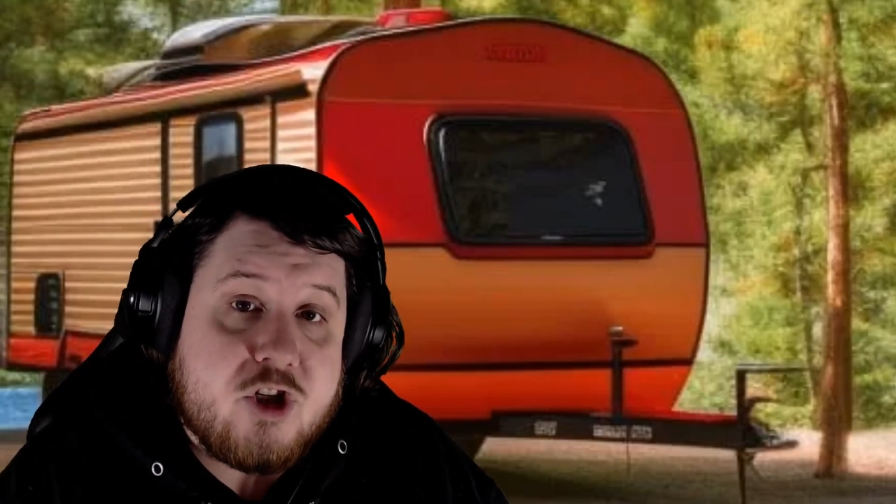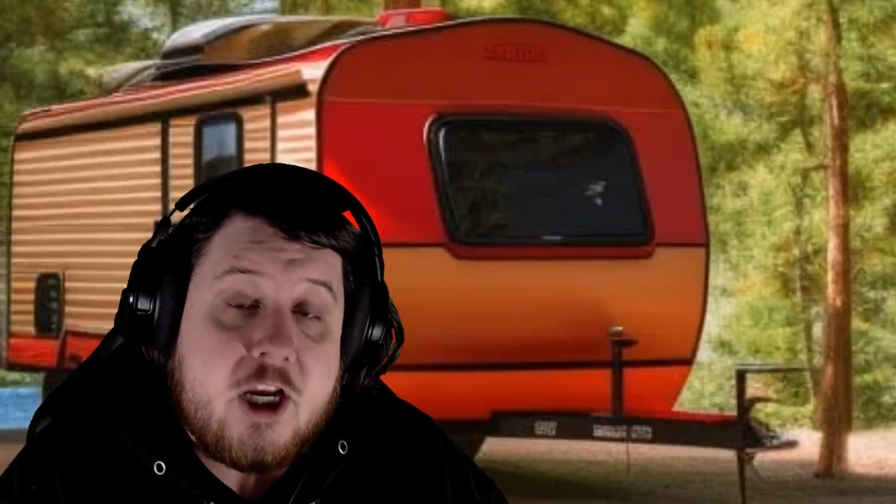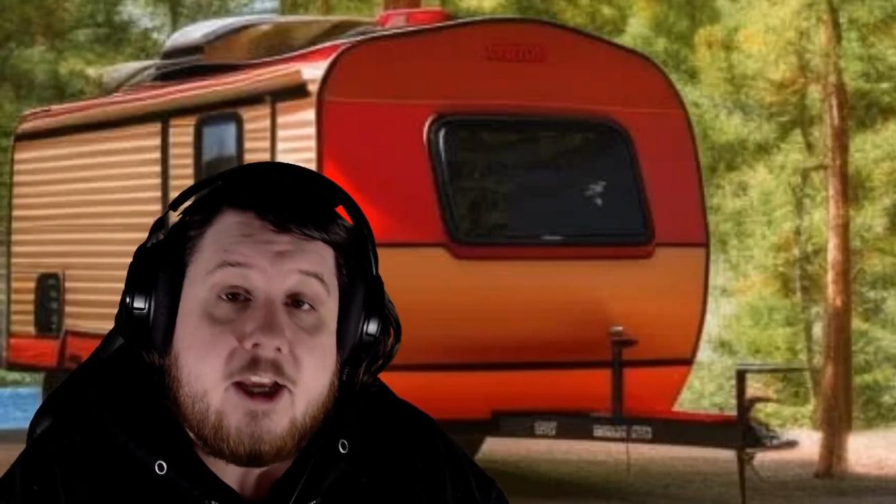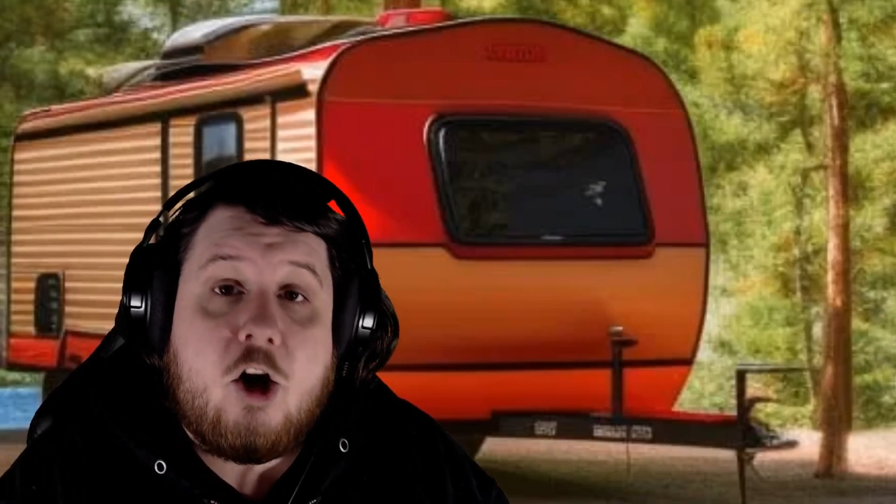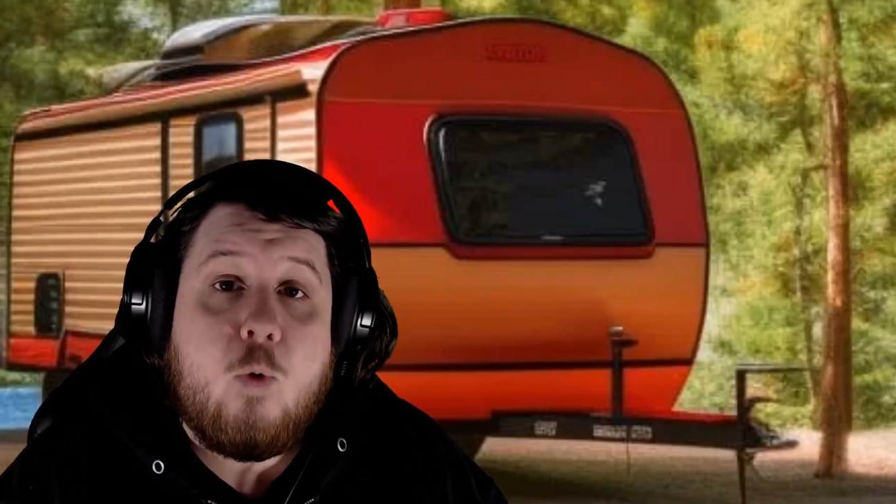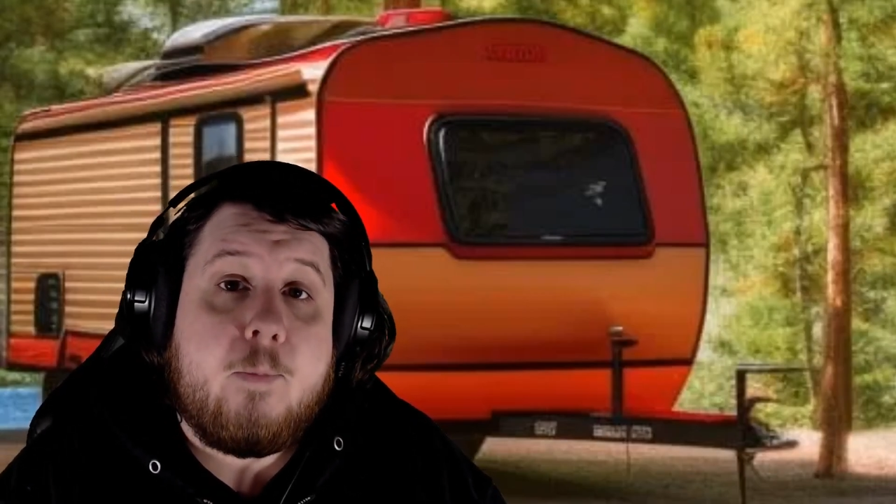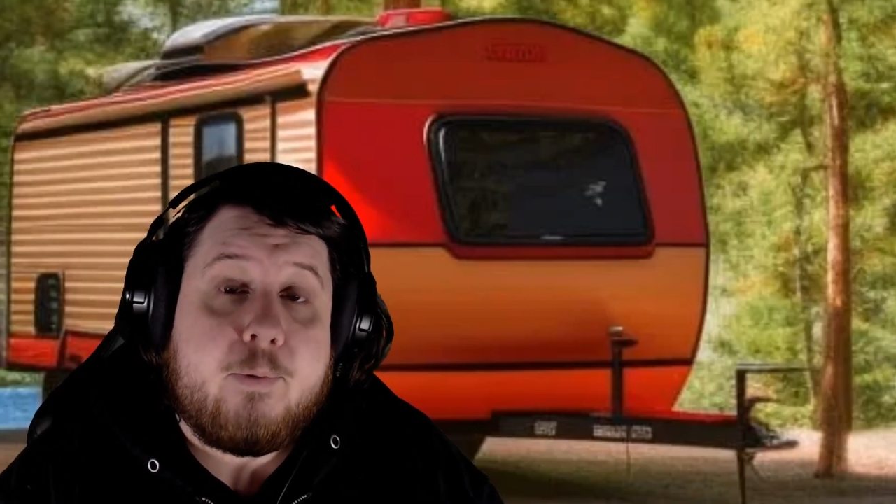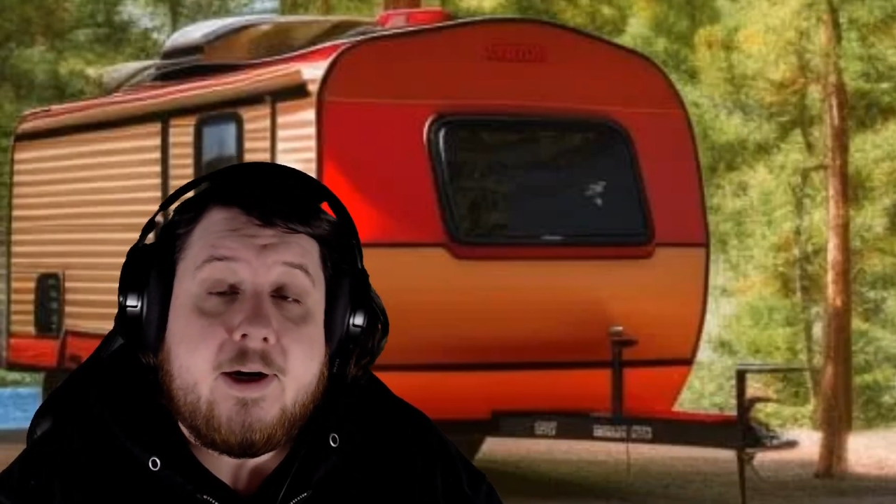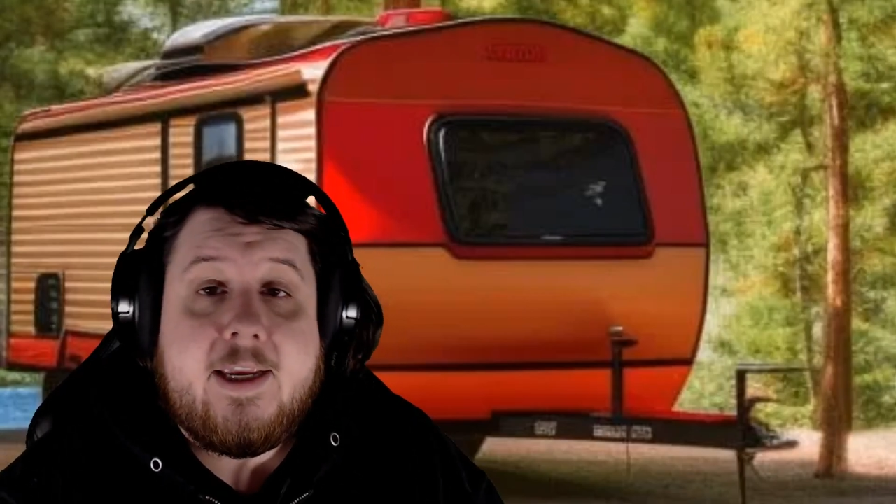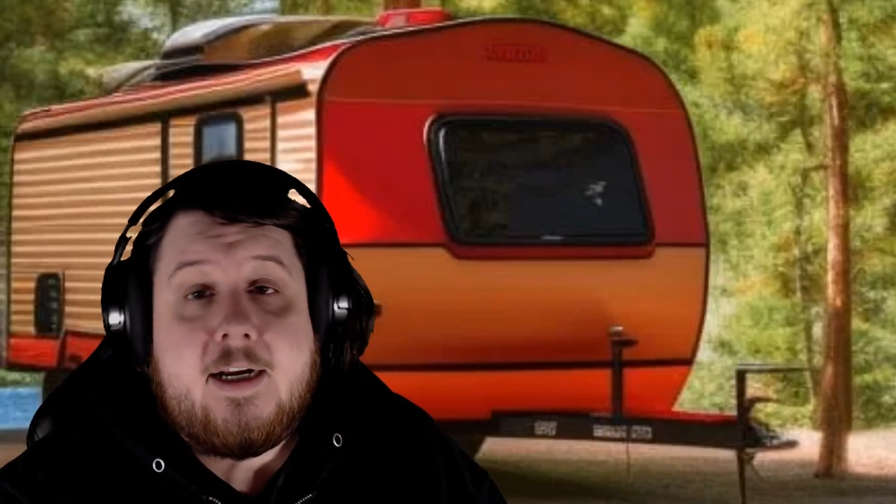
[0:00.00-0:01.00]
channel would
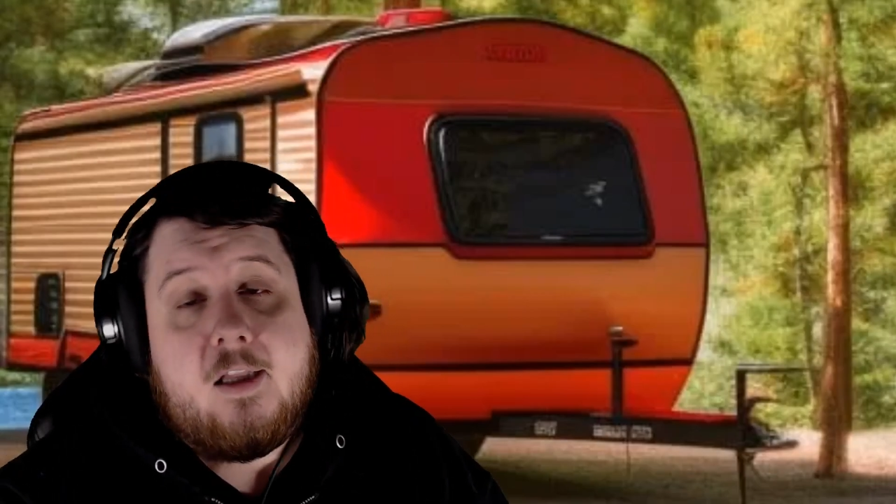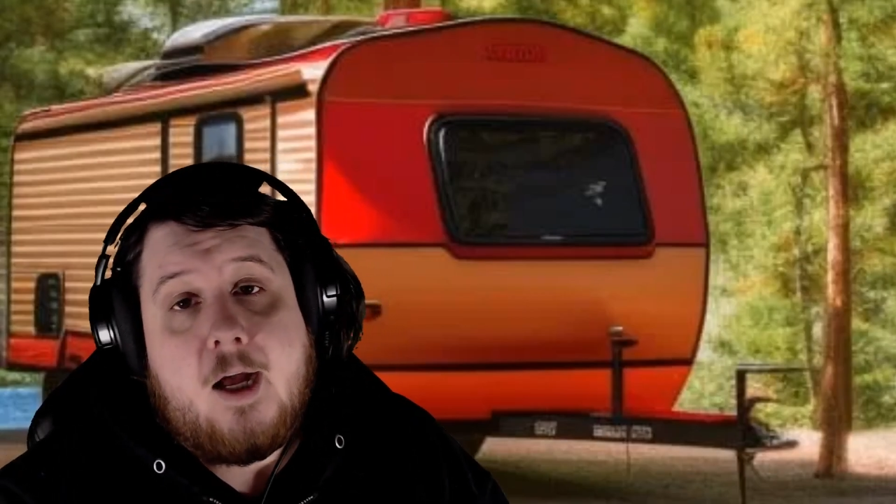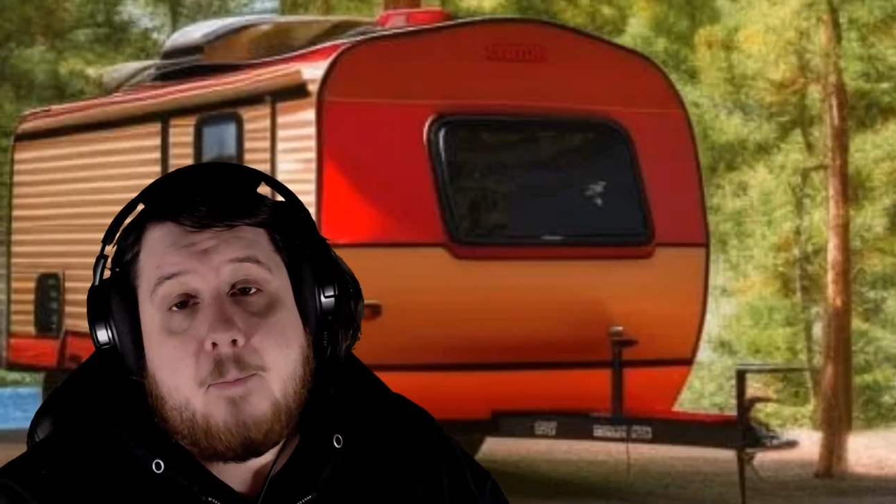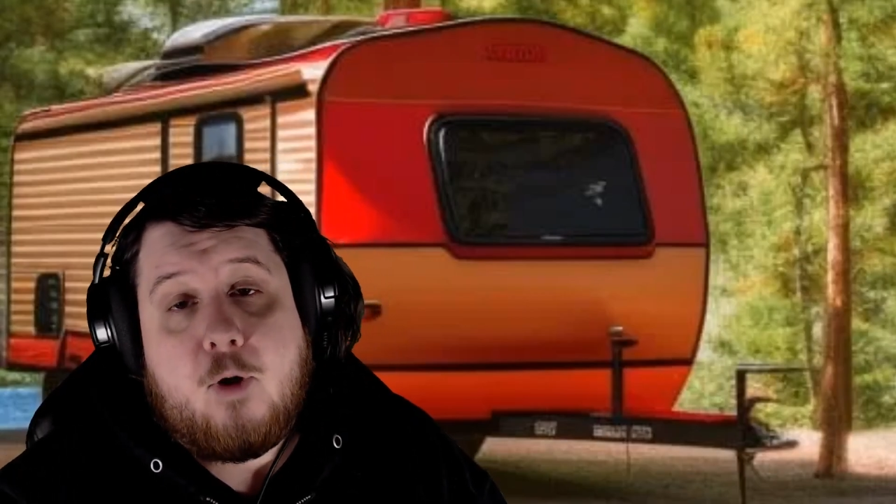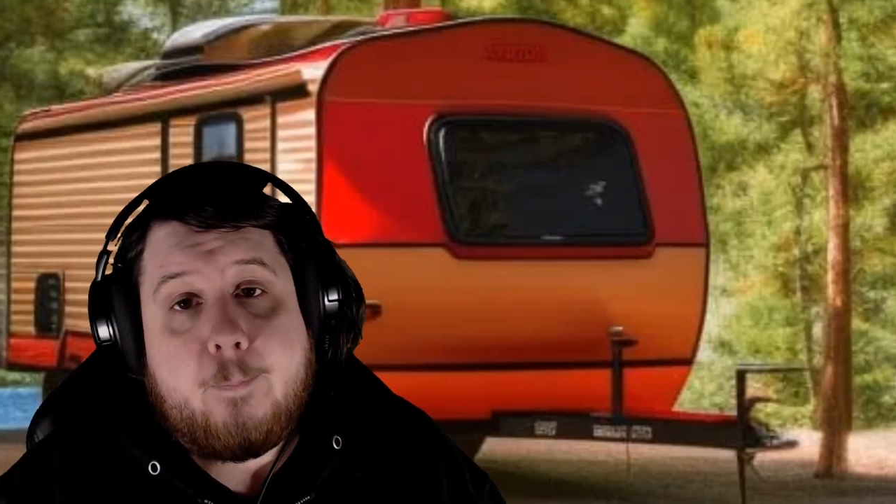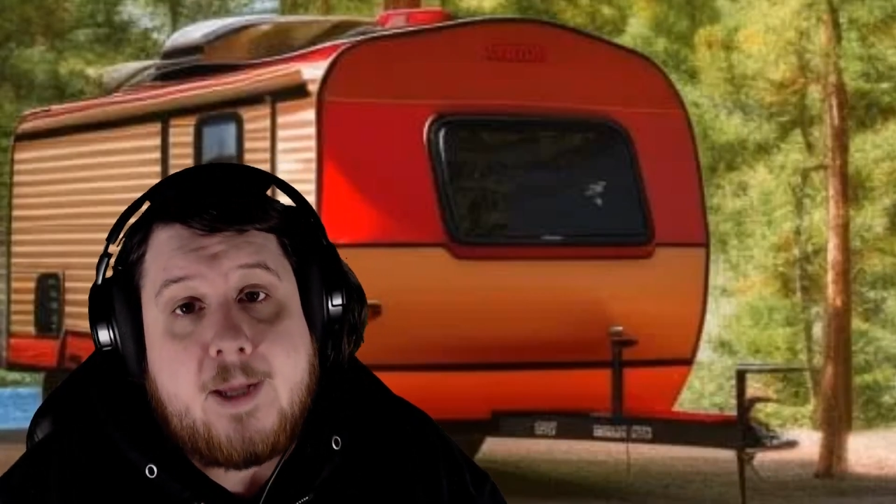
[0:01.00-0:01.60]
bring in a lot more